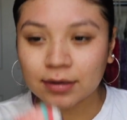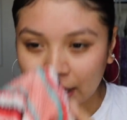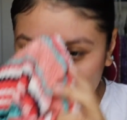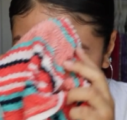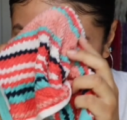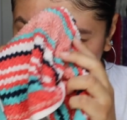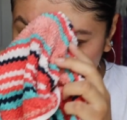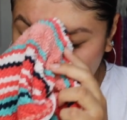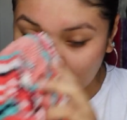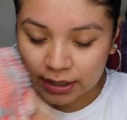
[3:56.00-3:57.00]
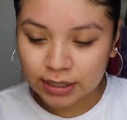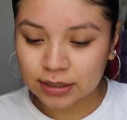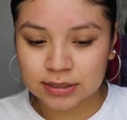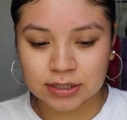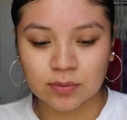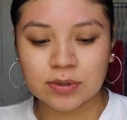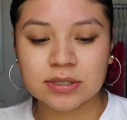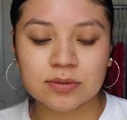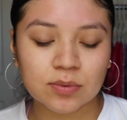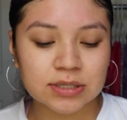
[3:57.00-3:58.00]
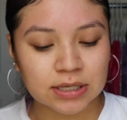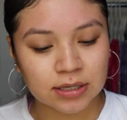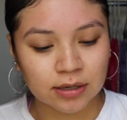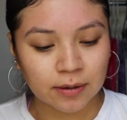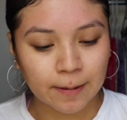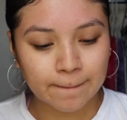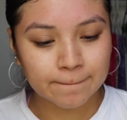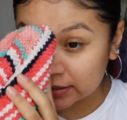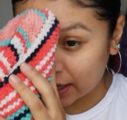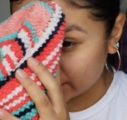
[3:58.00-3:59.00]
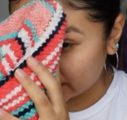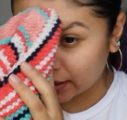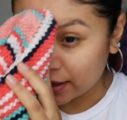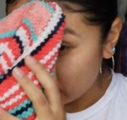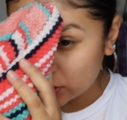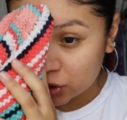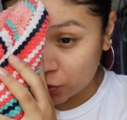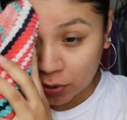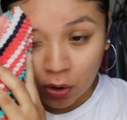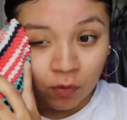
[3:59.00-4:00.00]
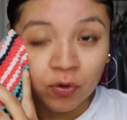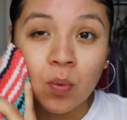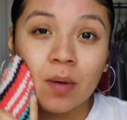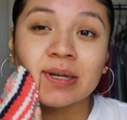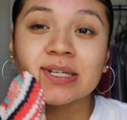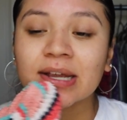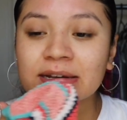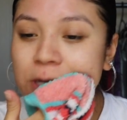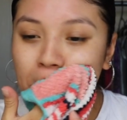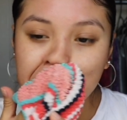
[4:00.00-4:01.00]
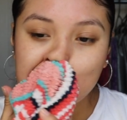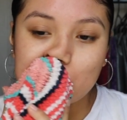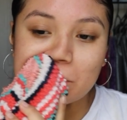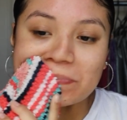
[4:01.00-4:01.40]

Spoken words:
kind of coconutty. Let's see what's in here. It's got shea butter, aloe leaf